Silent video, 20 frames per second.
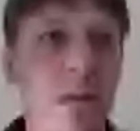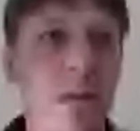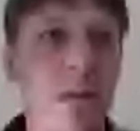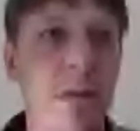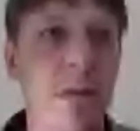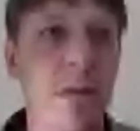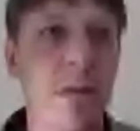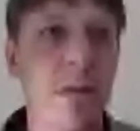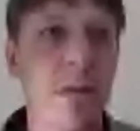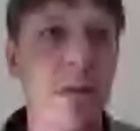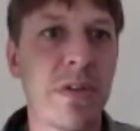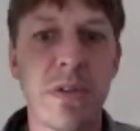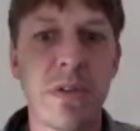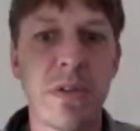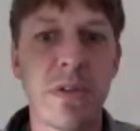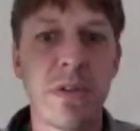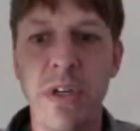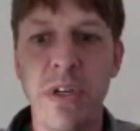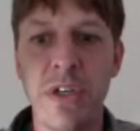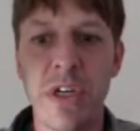going to
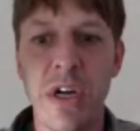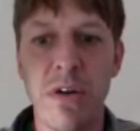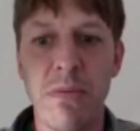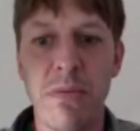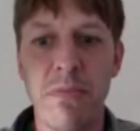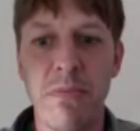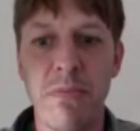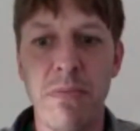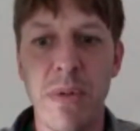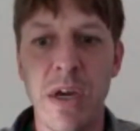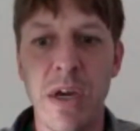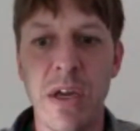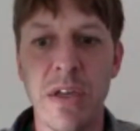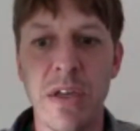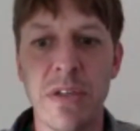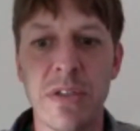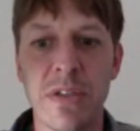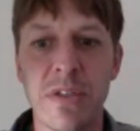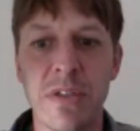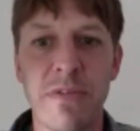screen share
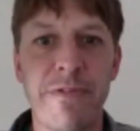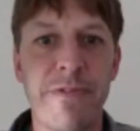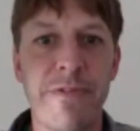my